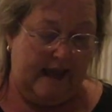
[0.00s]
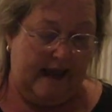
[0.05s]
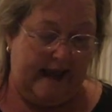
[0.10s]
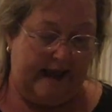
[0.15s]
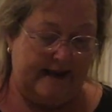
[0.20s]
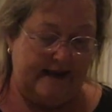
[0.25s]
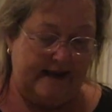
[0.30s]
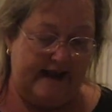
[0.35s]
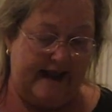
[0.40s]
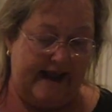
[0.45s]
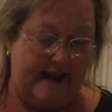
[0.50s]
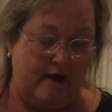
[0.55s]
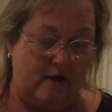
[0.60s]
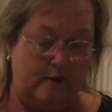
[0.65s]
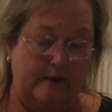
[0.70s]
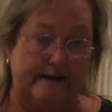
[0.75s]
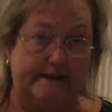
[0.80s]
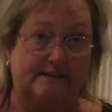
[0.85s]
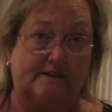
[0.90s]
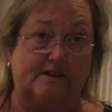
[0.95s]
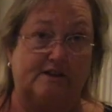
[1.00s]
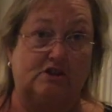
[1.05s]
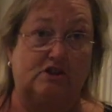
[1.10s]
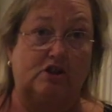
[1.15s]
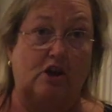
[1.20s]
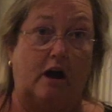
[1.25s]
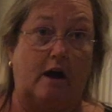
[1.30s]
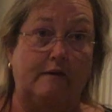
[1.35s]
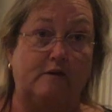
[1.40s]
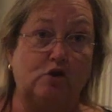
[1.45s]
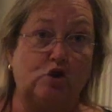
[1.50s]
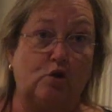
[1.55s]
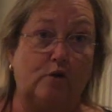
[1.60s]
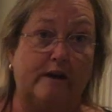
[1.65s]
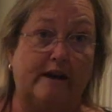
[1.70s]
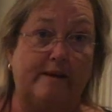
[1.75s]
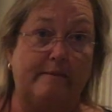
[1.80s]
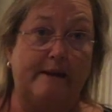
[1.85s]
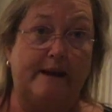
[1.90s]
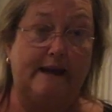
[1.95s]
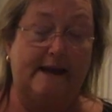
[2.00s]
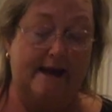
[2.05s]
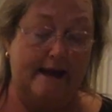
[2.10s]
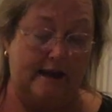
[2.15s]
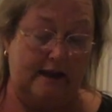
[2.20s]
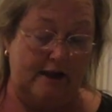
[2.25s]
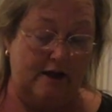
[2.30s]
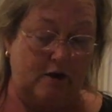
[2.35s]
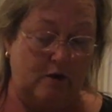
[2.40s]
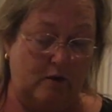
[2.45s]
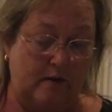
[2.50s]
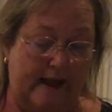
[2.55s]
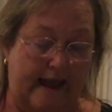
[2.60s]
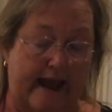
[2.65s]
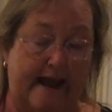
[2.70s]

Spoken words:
And now it's a soft, creamy yellow,